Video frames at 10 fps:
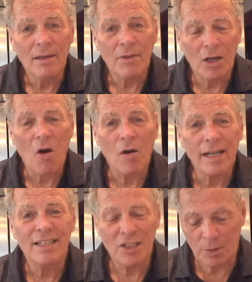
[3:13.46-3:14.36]
Their card
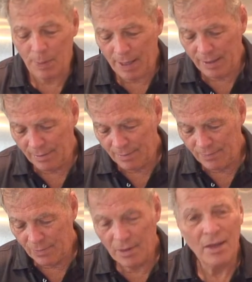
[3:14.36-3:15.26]
gets suspended.
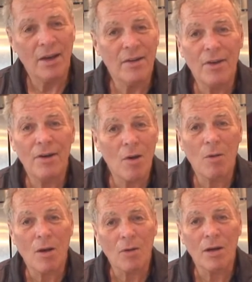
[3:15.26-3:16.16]
They're, they're no
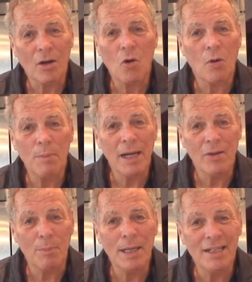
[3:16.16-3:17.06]
longer going to be
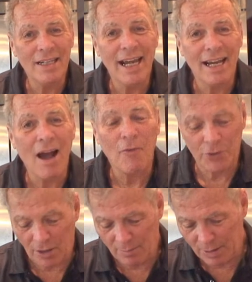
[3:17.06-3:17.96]
in the PGA golf
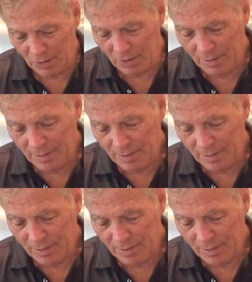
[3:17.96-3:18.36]
tournaments.